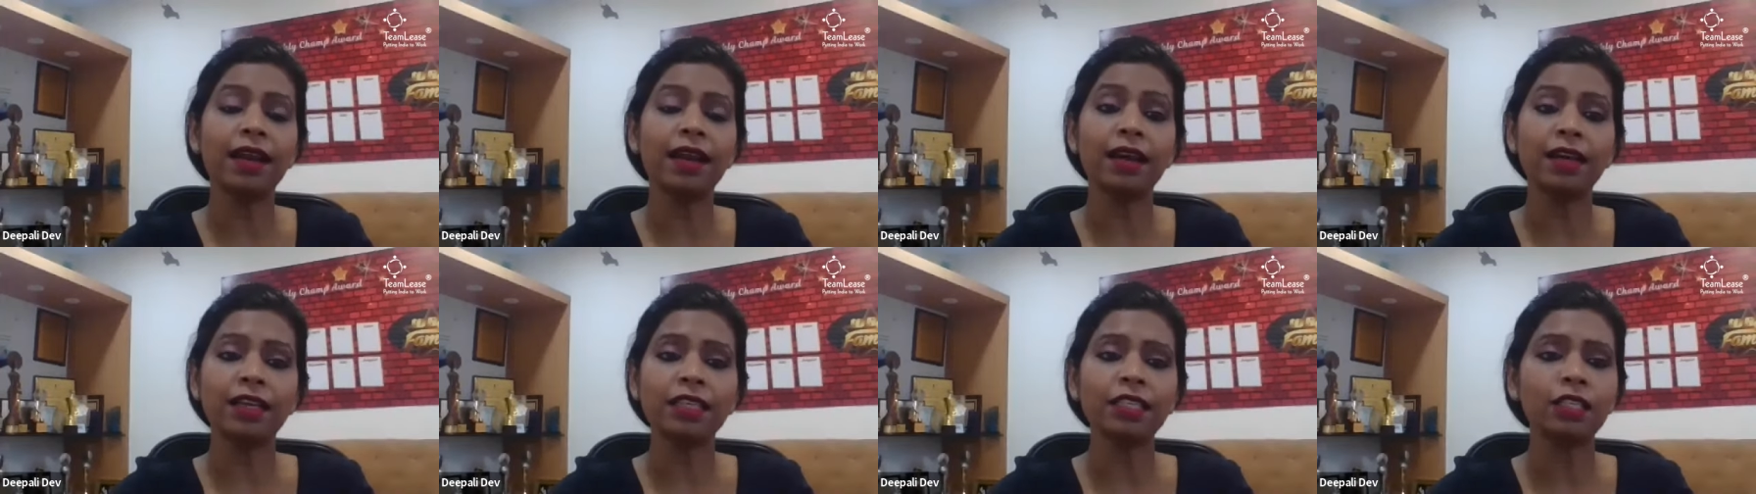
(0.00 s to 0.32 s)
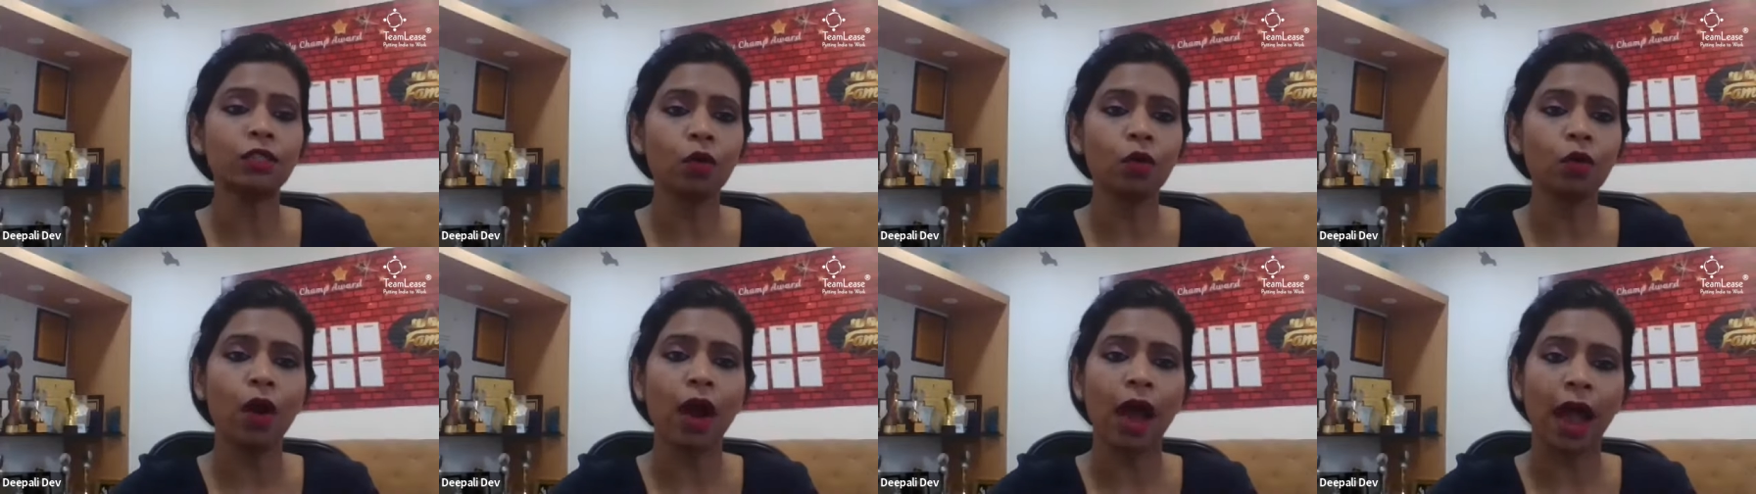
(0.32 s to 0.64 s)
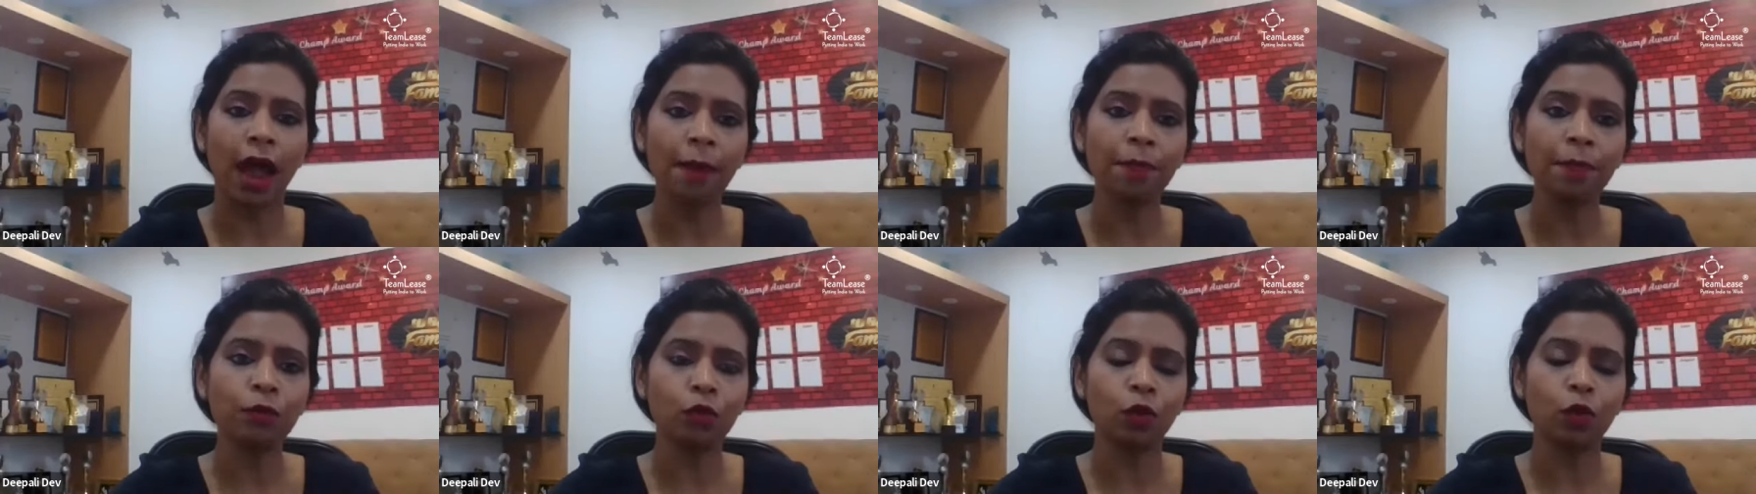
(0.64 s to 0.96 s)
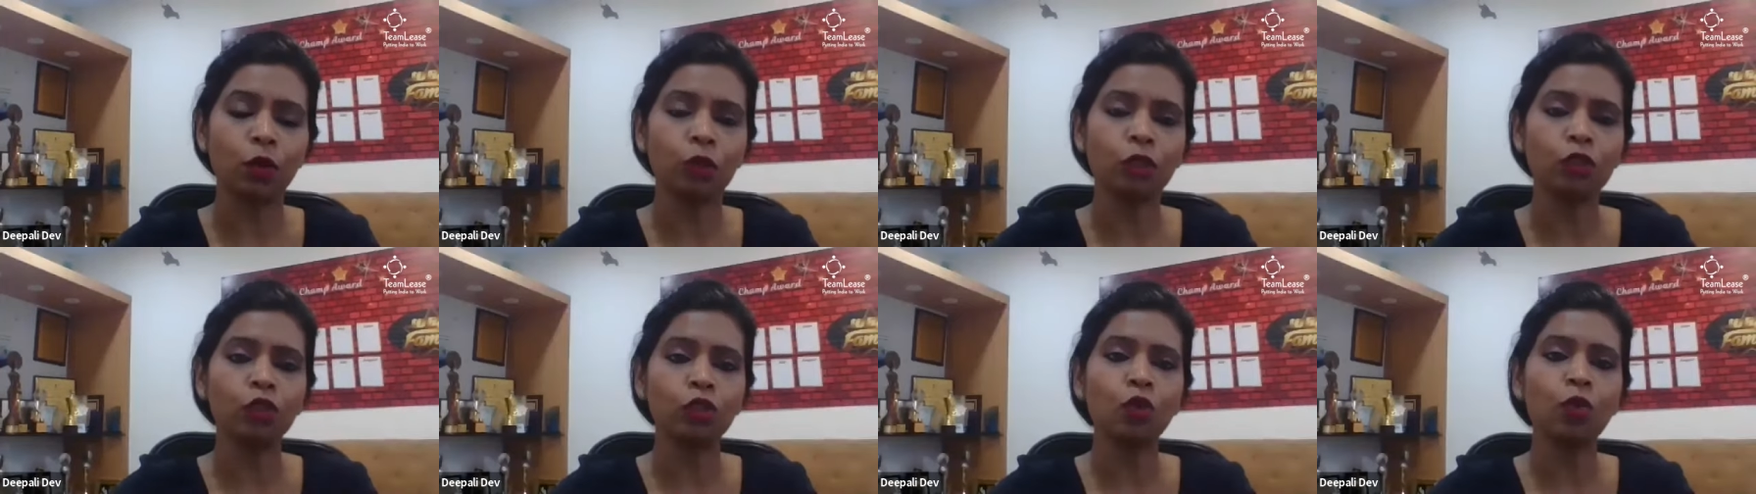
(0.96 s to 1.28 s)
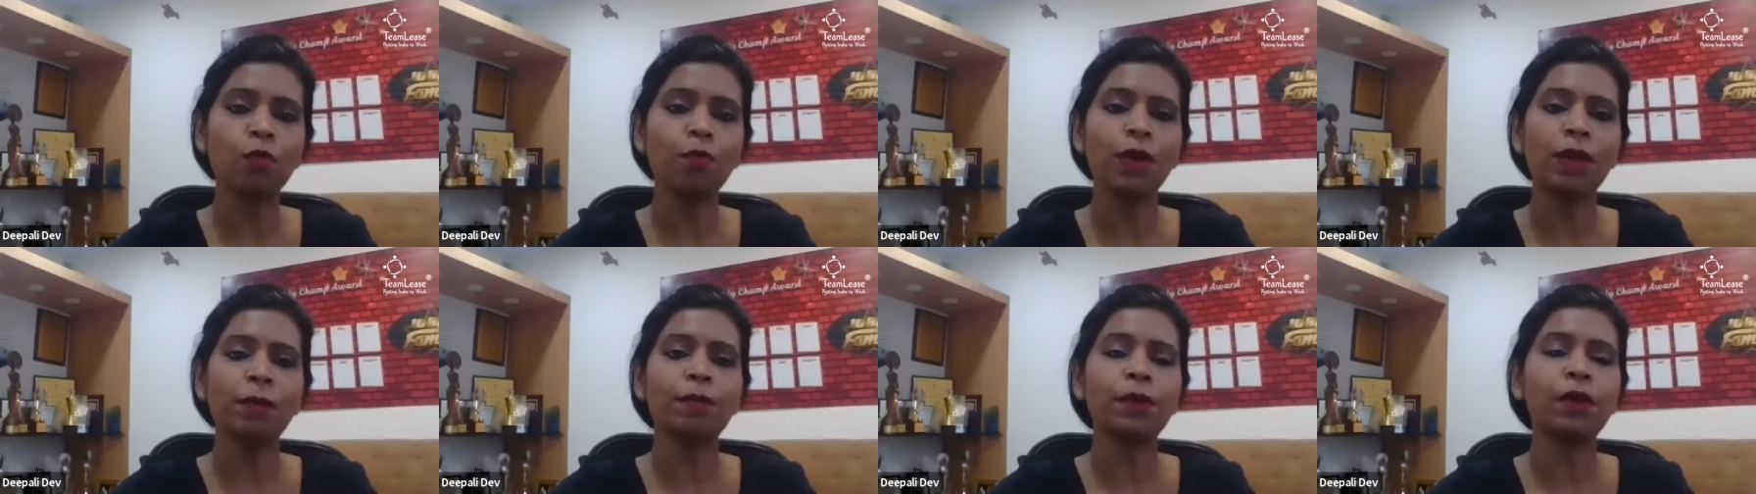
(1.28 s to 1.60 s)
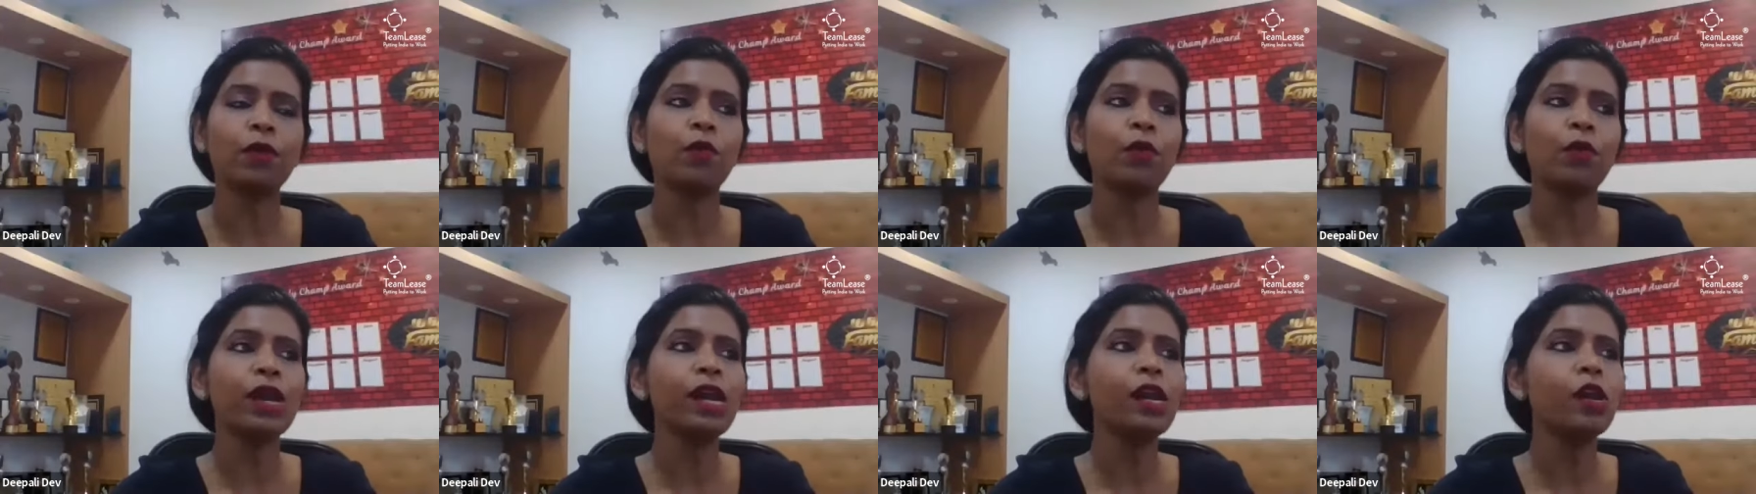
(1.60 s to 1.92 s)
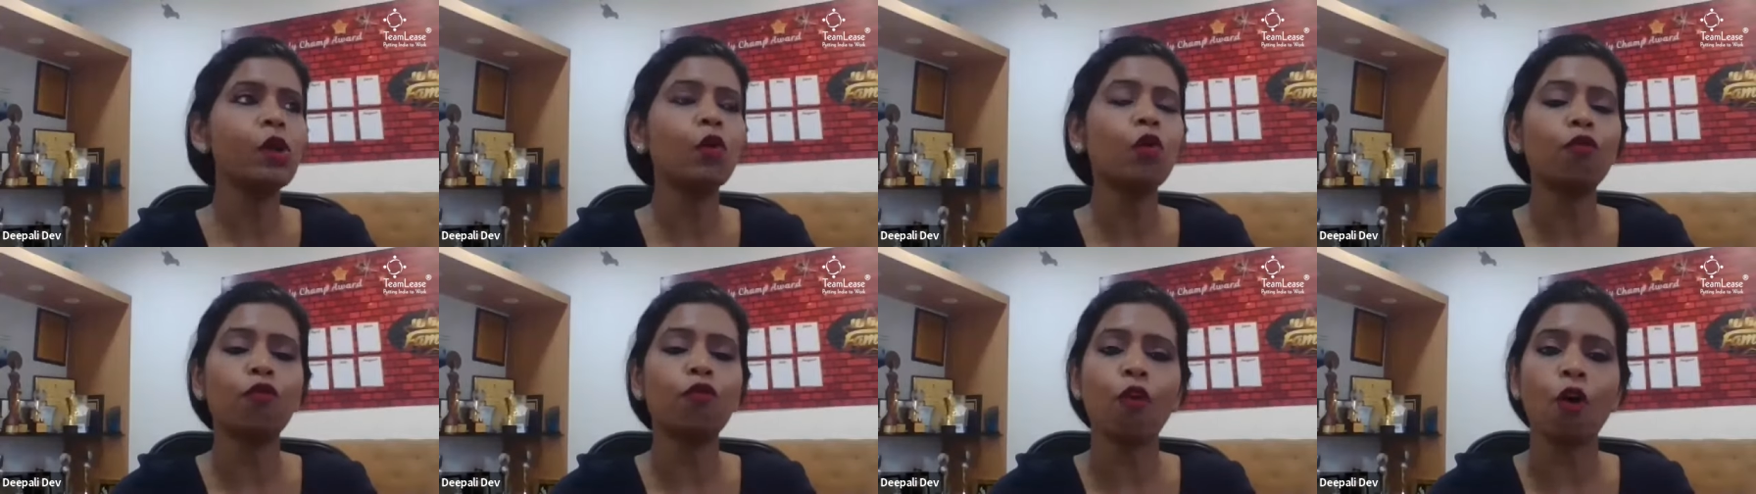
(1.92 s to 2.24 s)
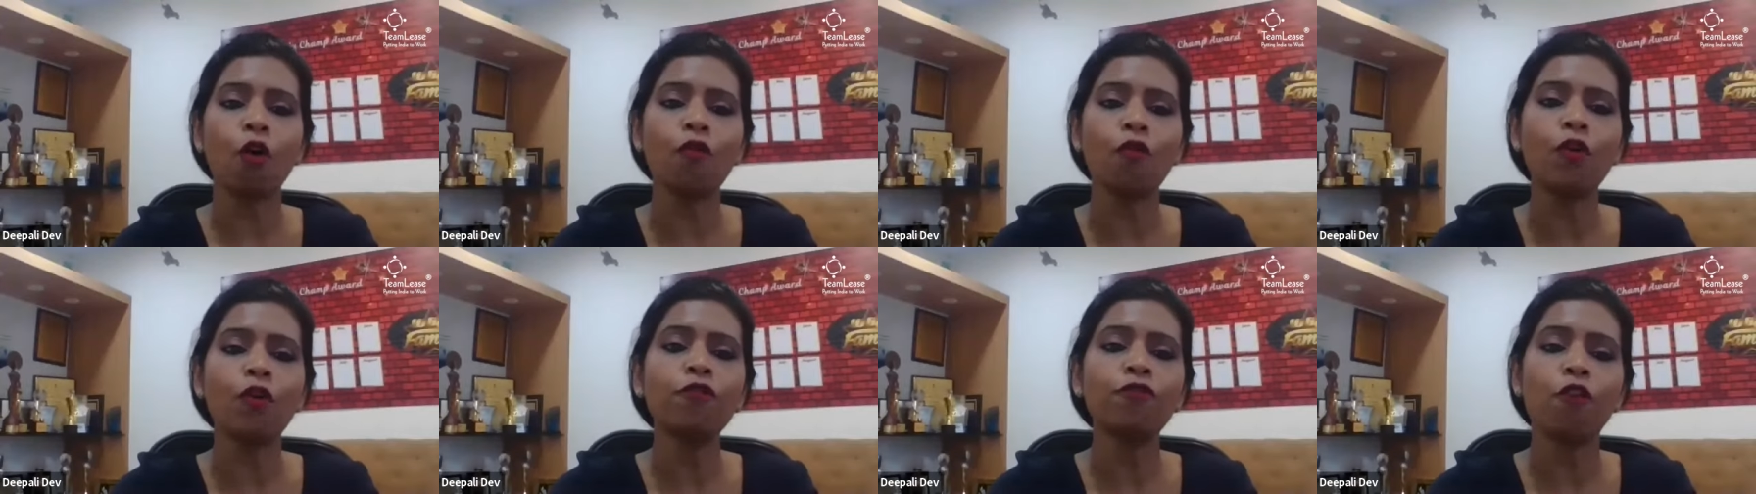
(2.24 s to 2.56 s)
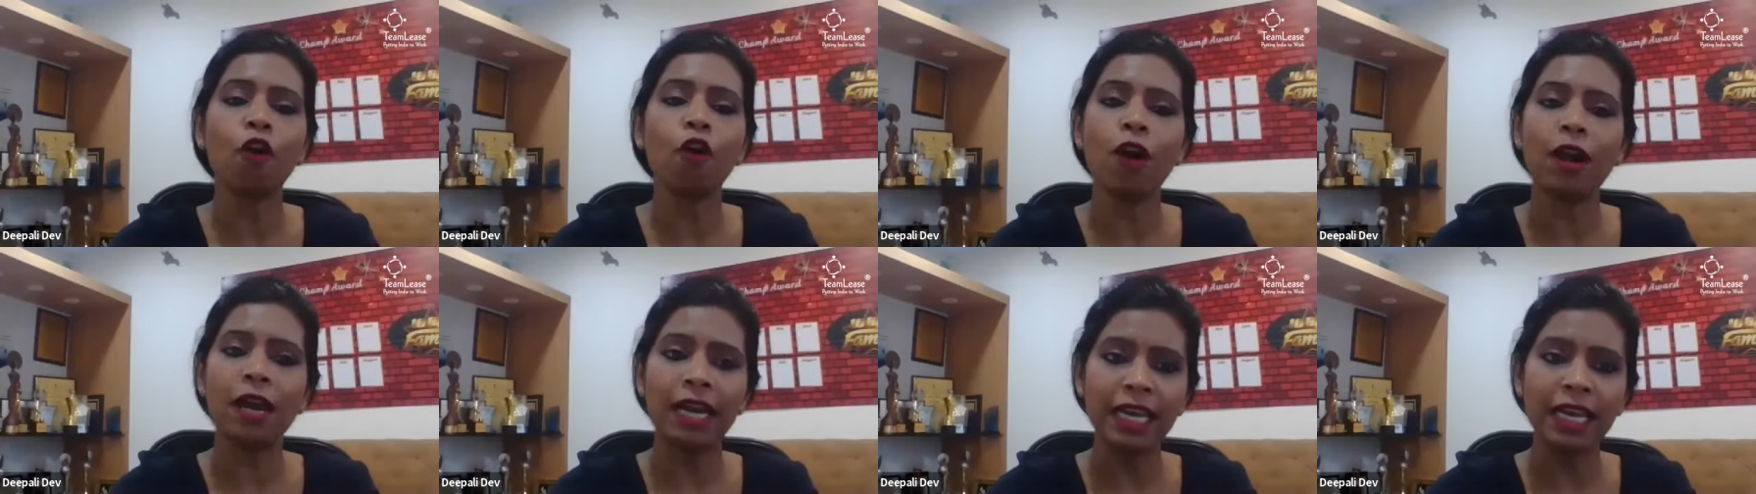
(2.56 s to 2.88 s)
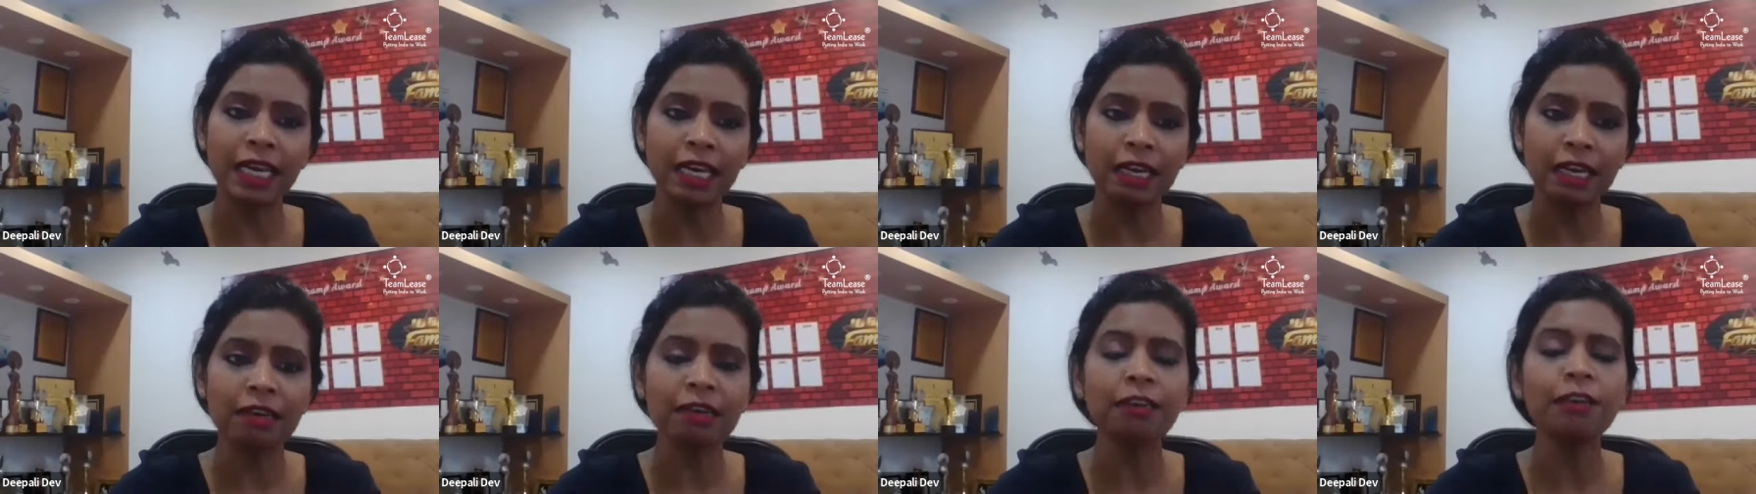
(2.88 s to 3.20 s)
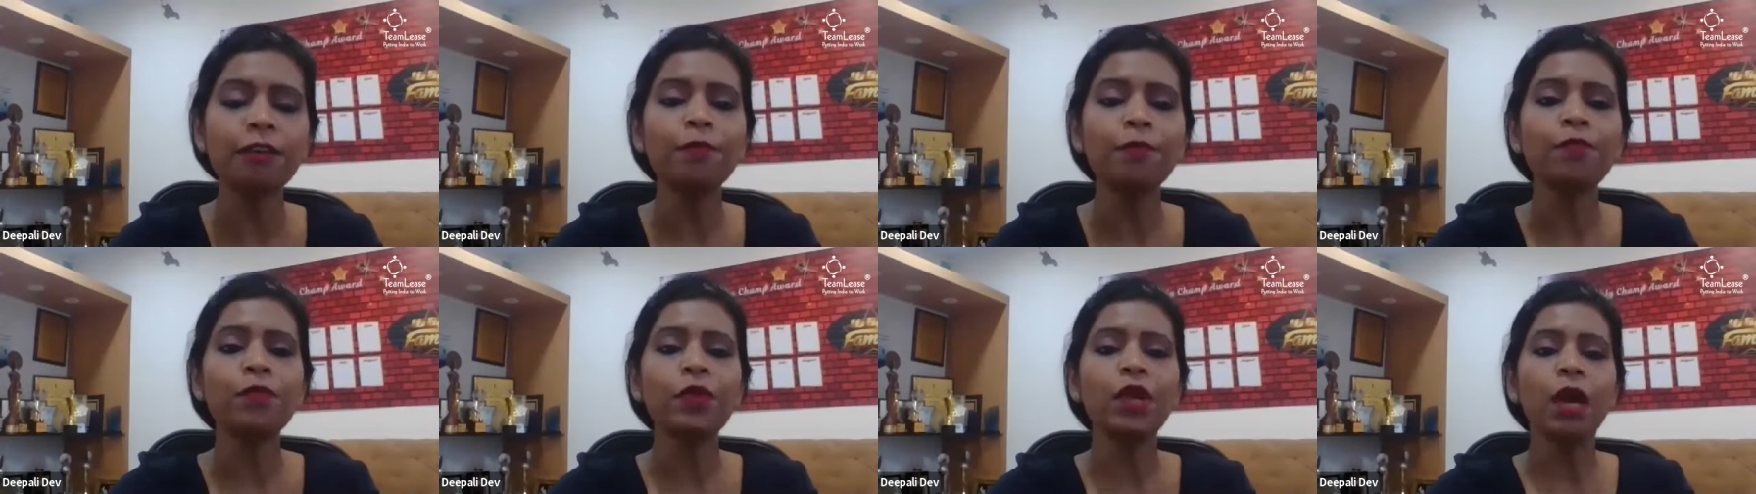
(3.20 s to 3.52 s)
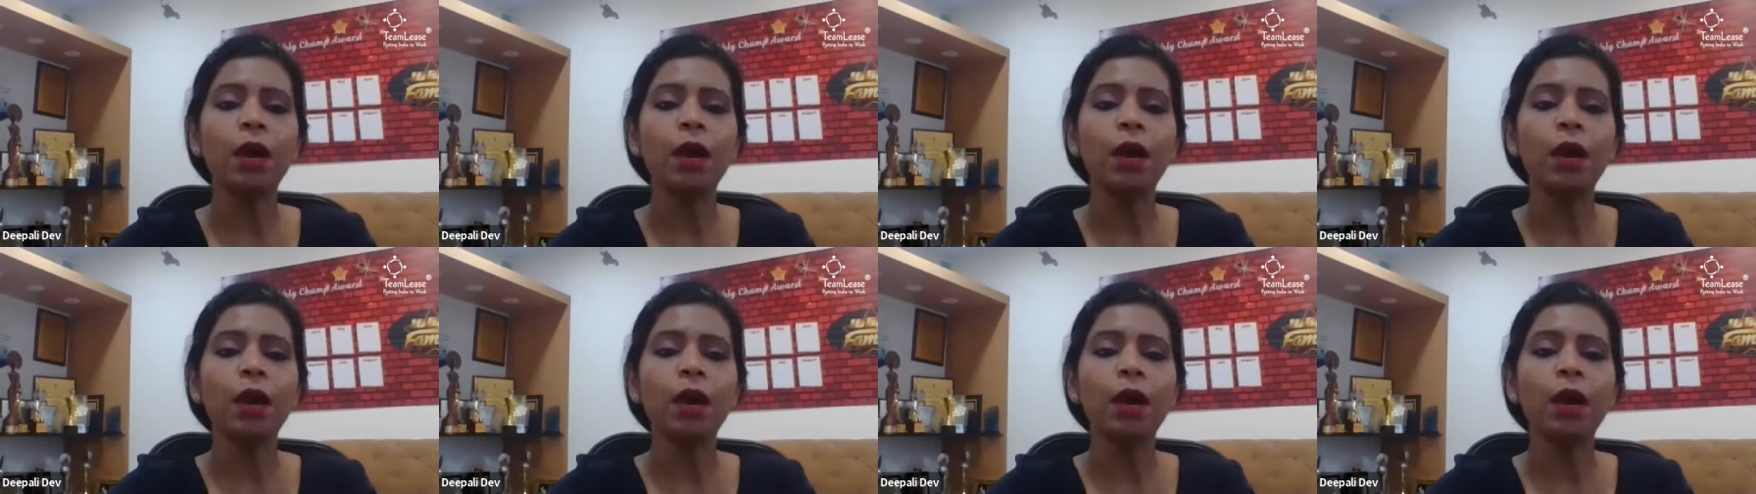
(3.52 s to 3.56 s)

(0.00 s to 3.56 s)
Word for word: and it is so apt also, people will look forward for leaner,